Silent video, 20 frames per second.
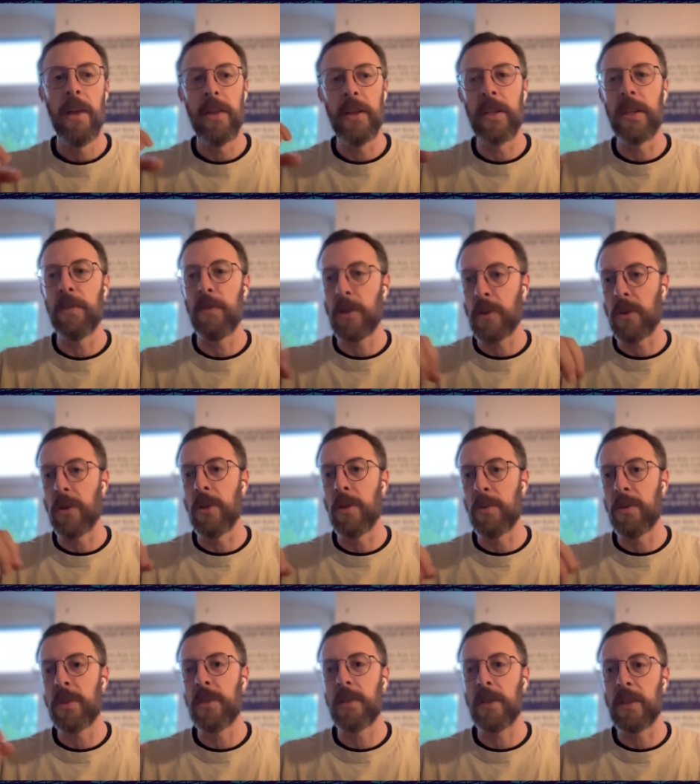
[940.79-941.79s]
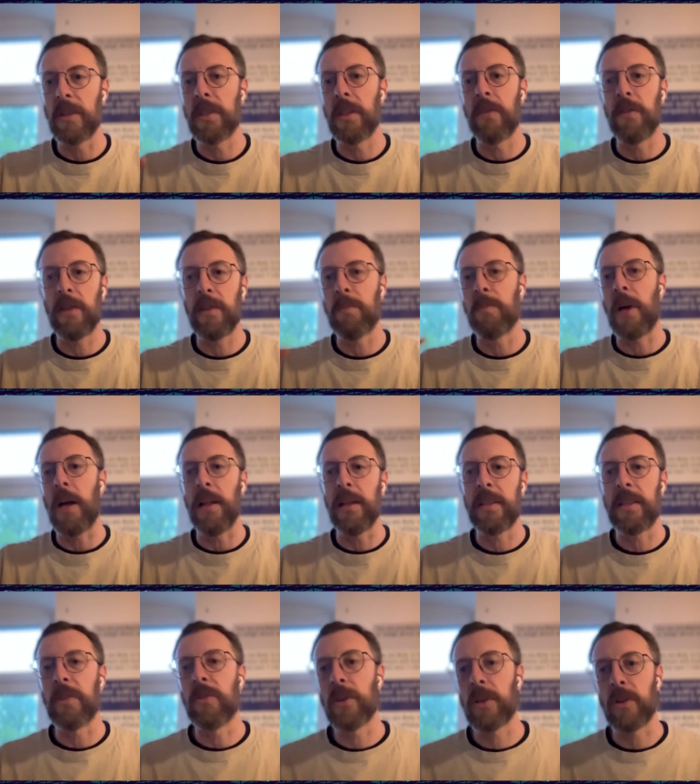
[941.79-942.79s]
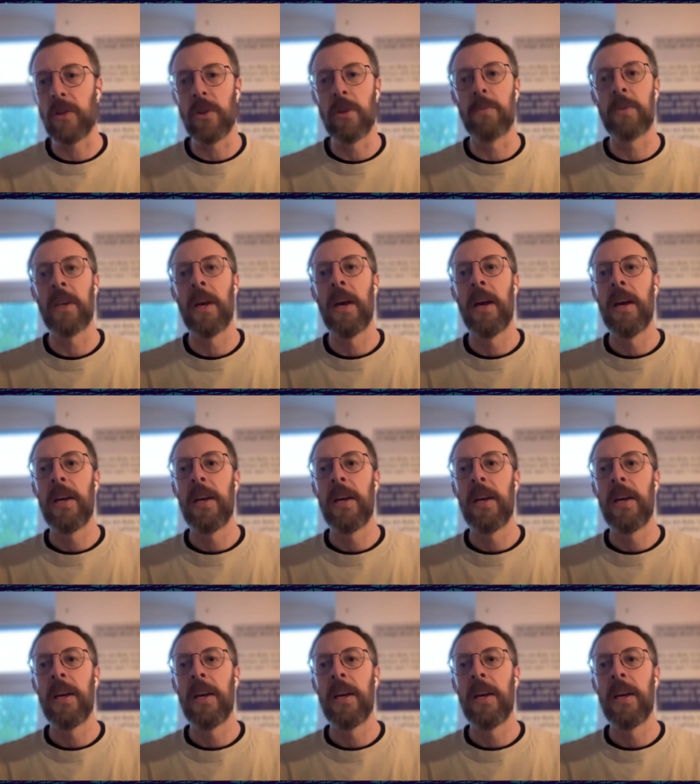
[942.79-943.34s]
the different groups, these polycentric groups,